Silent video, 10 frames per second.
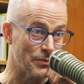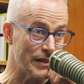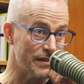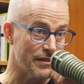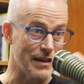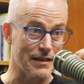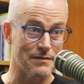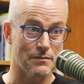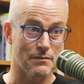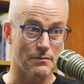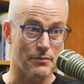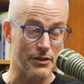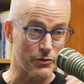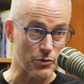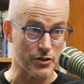bear that.
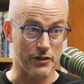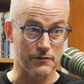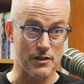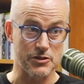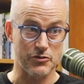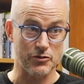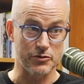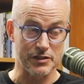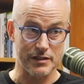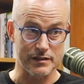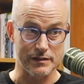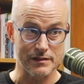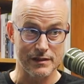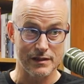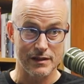But it also flows through
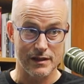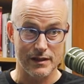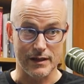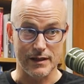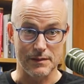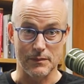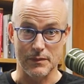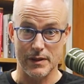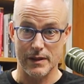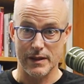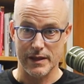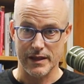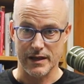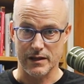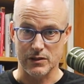into
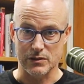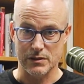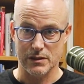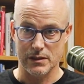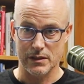how